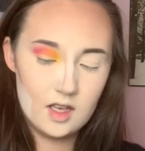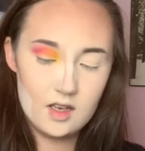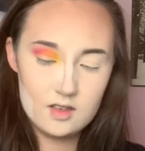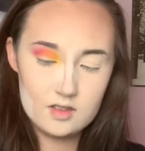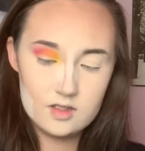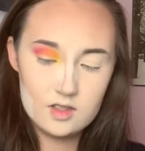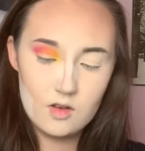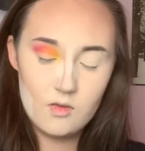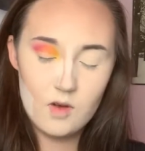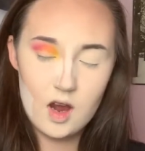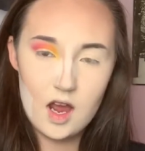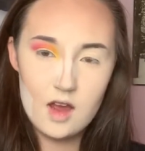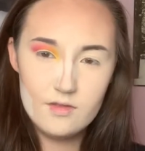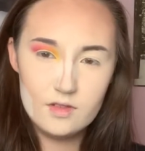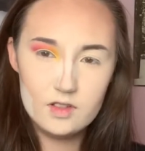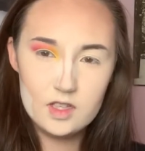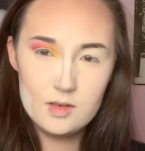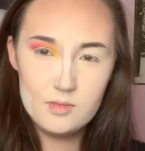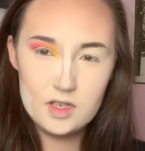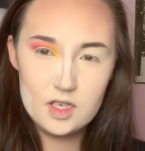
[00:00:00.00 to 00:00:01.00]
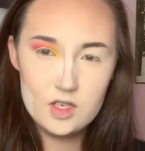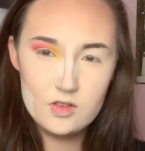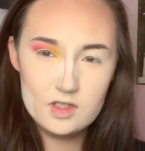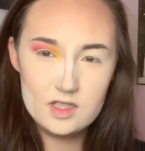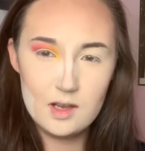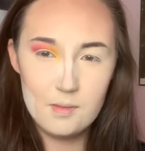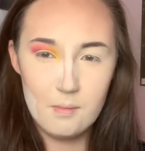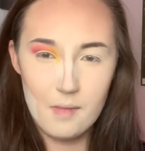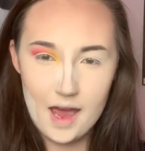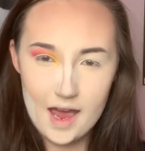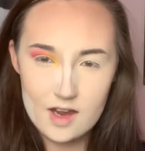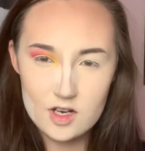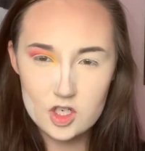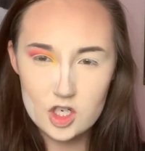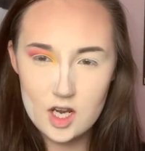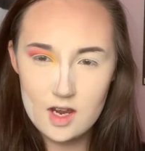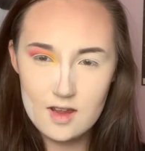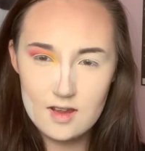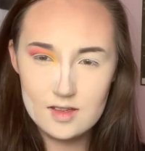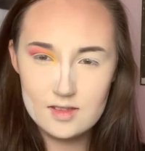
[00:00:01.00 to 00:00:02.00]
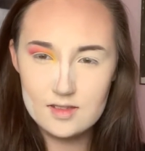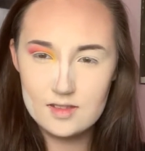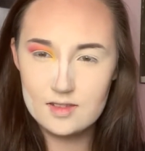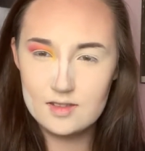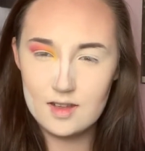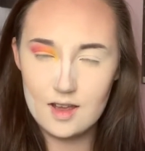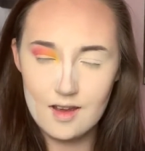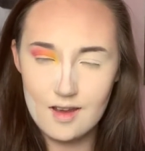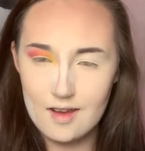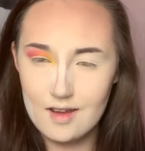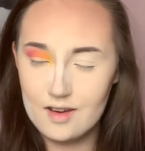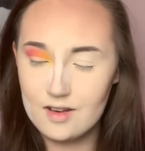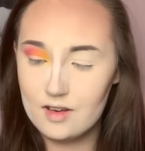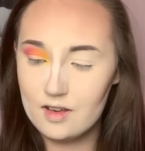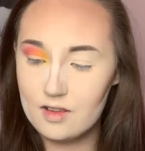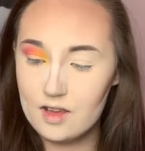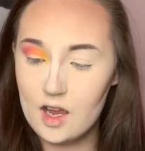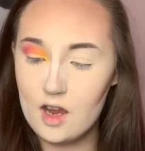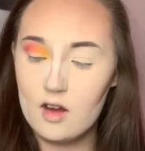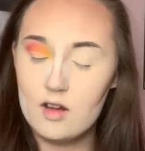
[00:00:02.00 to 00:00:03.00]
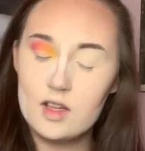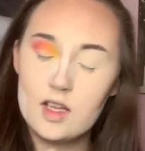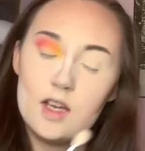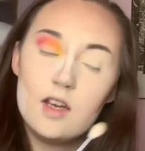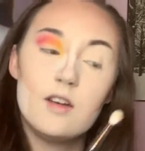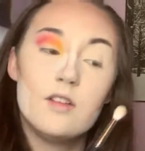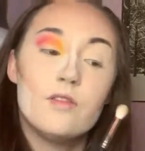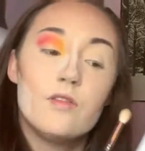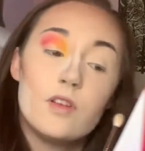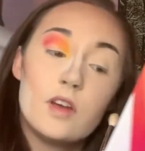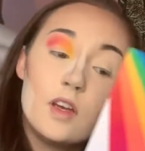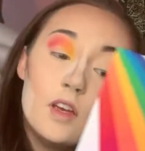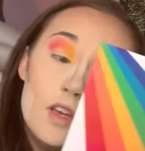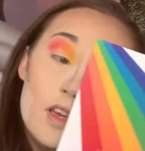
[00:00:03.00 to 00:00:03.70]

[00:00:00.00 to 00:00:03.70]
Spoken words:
so I've only been using matte shades, and they all have